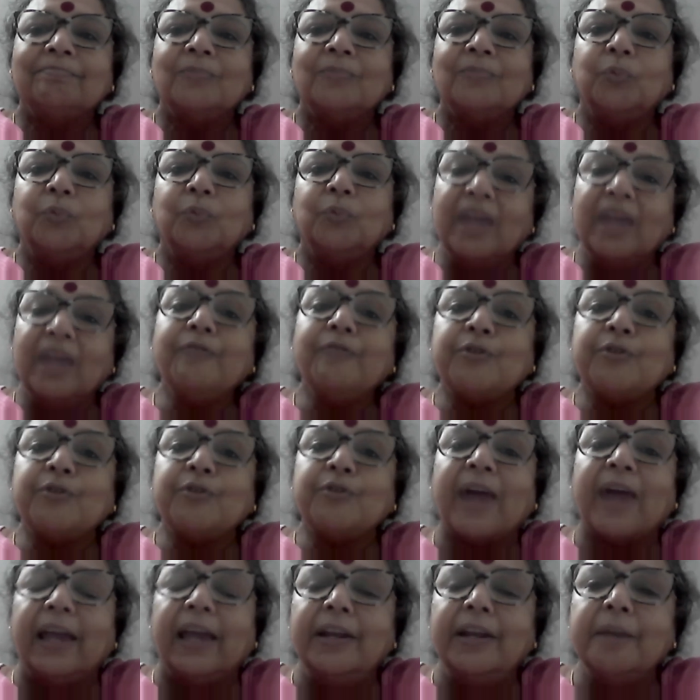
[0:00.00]
We have
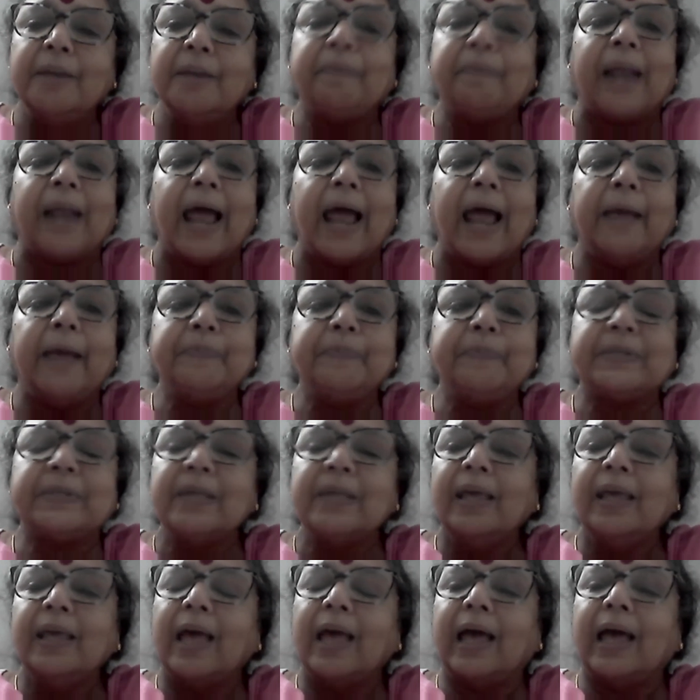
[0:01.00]
tried, and perhaps
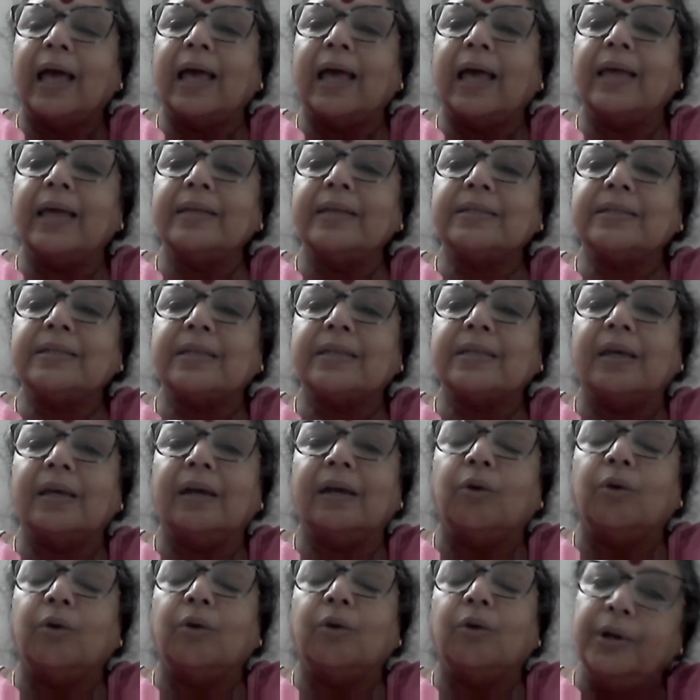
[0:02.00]
as an
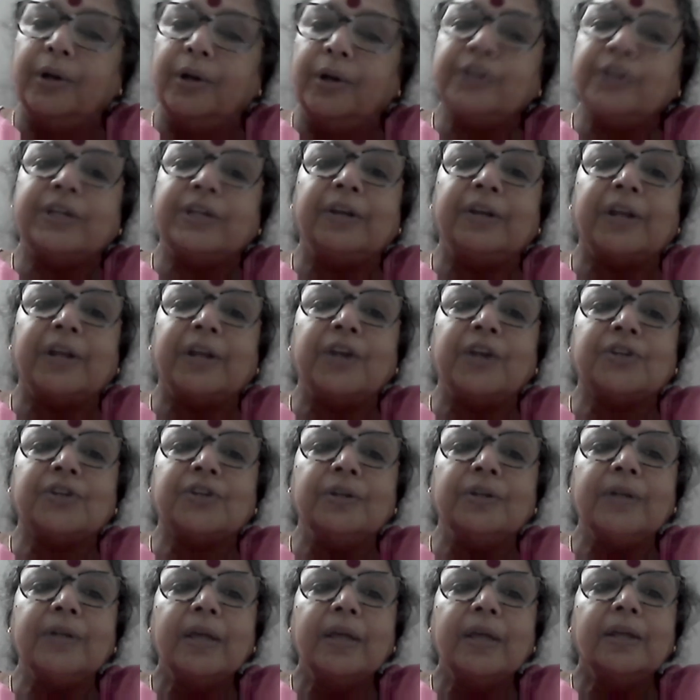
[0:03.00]
older
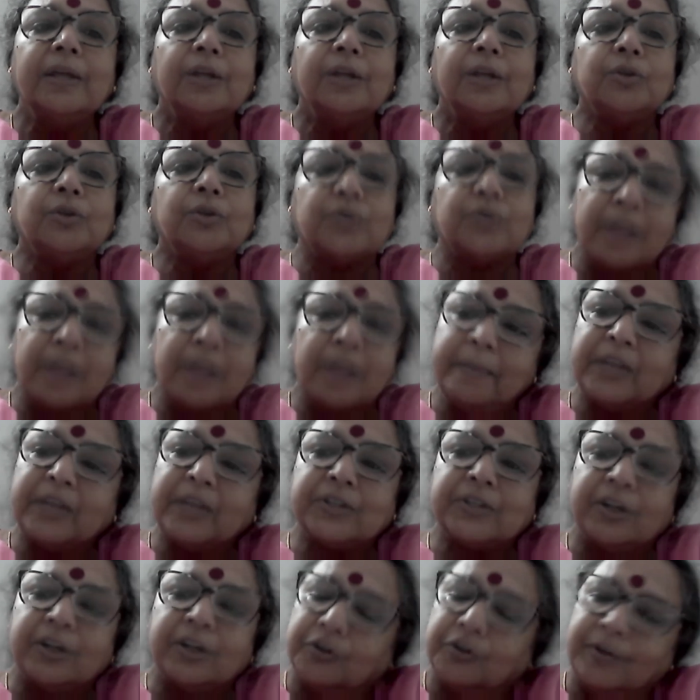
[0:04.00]
generation, to some
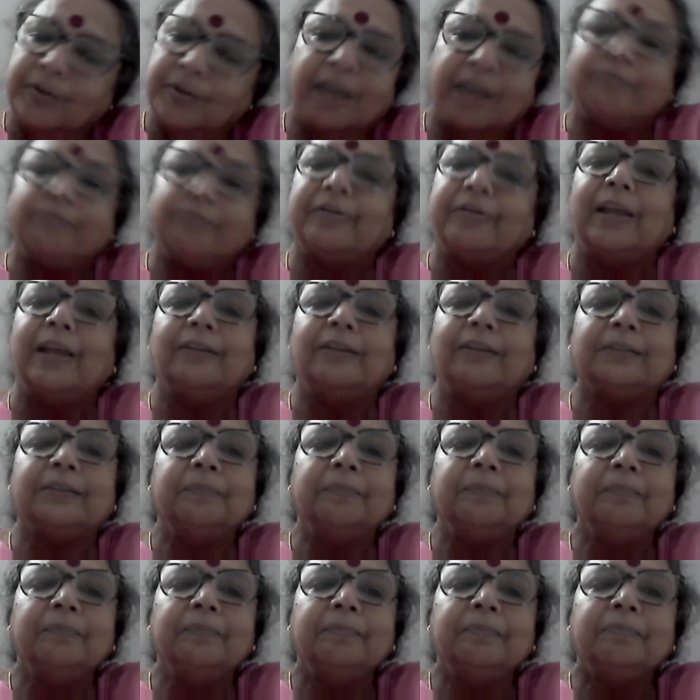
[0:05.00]
extent we have failed.
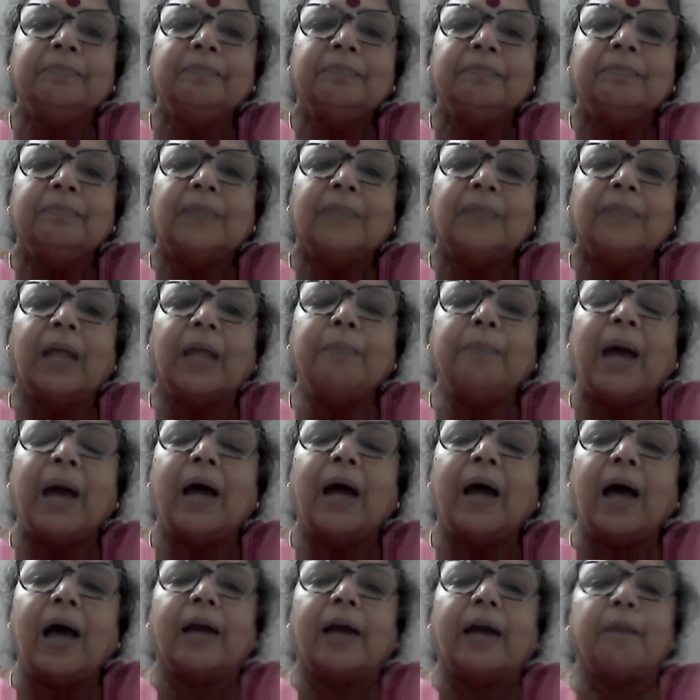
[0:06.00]
And
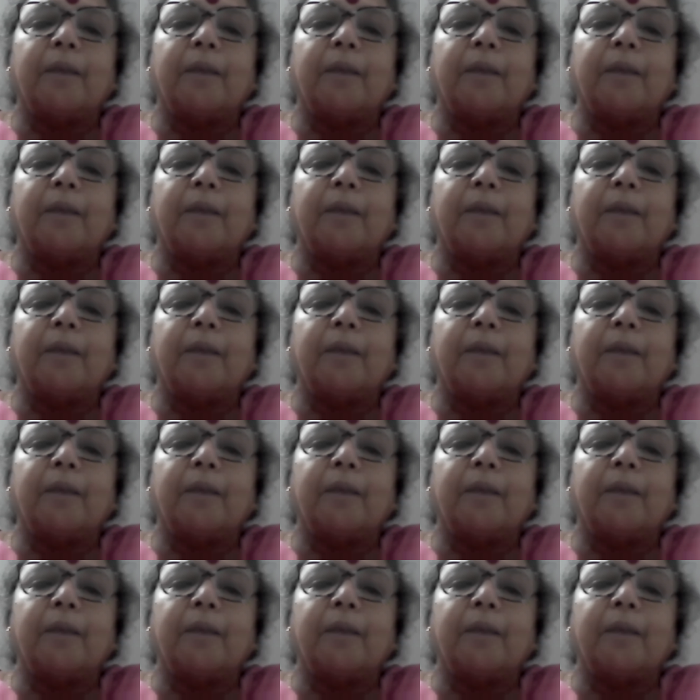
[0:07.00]
our